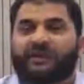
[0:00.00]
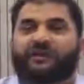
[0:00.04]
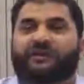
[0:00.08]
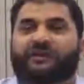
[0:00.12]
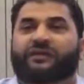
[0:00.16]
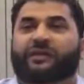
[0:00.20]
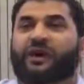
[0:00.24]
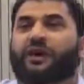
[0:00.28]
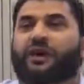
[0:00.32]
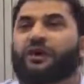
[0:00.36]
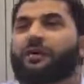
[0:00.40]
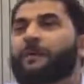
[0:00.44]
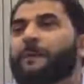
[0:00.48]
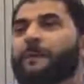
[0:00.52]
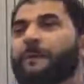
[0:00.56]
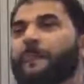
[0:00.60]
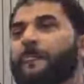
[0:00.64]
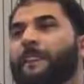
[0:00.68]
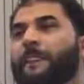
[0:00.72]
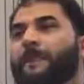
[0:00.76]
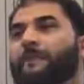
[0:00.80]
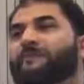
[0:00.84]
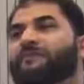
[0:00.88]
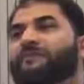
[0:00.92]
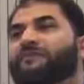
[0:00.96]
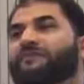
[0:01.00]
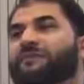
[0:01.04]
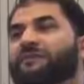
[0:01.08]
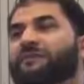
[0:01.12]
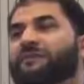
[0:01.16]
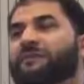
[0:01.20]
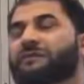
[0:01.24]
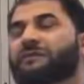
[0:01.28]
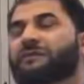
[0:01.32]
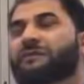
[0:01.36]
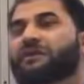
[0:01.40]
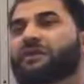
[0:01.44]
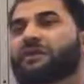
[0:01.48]
So,
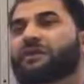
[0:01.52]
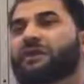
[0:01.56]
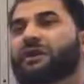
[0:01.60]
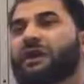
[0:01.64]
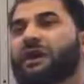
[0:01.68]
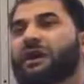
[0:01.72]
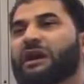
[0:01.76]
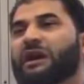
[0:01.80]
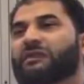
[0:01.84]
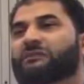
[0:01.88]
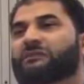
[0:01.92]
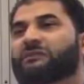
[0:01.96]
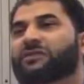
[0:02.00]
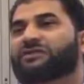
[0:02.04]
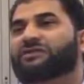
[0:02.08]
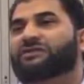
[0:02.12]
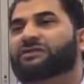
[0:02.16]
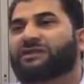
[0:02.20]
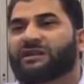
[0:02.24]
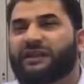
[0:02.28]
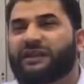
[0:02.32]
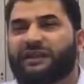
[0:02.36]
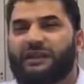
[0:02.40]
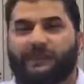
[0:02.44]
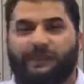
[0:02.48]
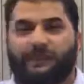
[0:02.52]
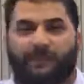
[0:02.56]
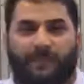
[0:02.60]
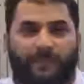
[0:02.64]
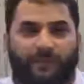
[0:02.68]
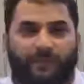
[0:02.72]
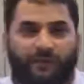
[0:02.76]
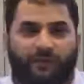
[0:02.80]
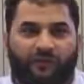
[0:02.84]
Al-Mustadi,